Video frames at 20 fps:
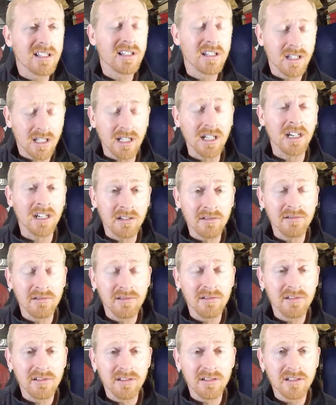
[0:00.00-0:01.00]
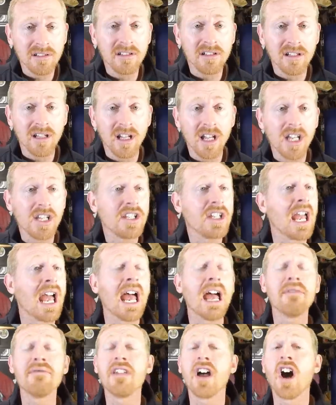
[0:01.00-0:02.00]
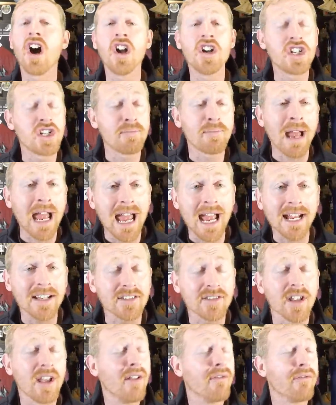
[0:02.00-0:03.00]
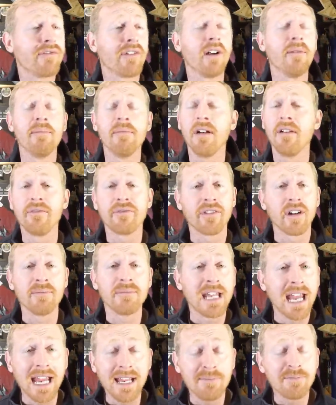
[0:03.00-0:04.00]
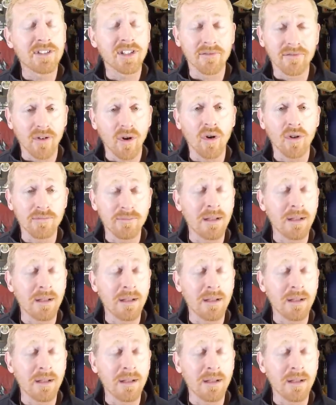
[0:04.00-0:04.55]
You know? You have the hunchbacks from games of old.